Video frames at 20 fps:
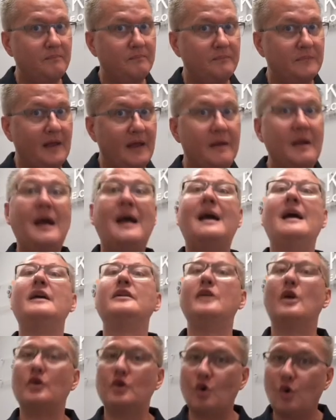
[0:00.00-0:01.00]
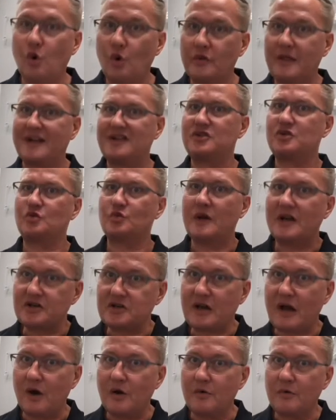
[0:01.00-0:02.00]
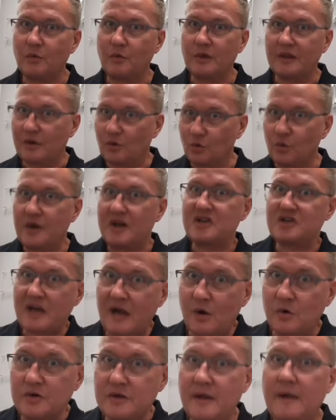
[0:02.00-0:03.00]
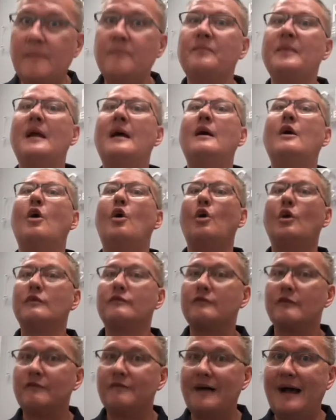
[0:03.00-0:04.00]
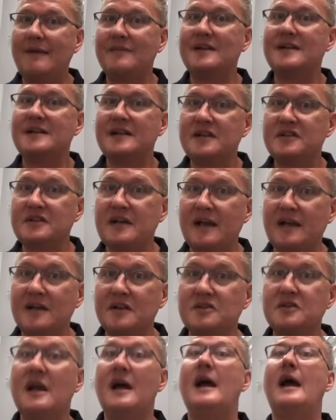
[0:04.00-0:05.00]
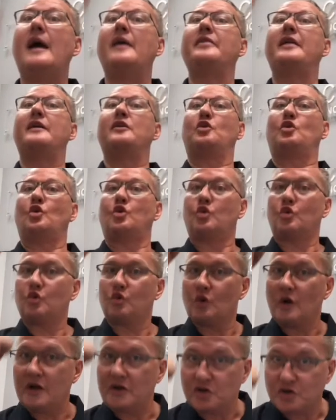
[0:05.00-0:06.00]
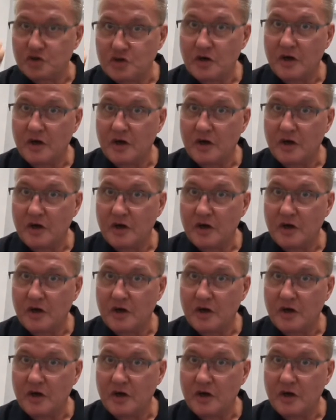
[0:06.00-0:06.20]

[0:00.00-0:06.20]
Okay. Now you hold that stretch out, really reach out, hold for 5 to 10 seconds, and then crunch